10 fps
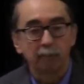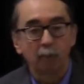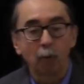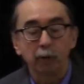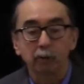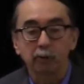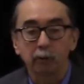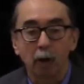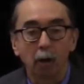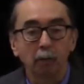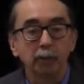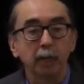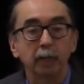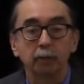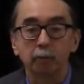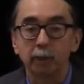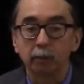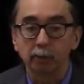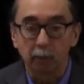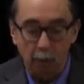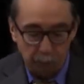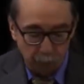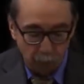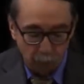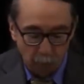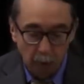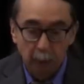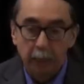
4 years of college and 3 years of law school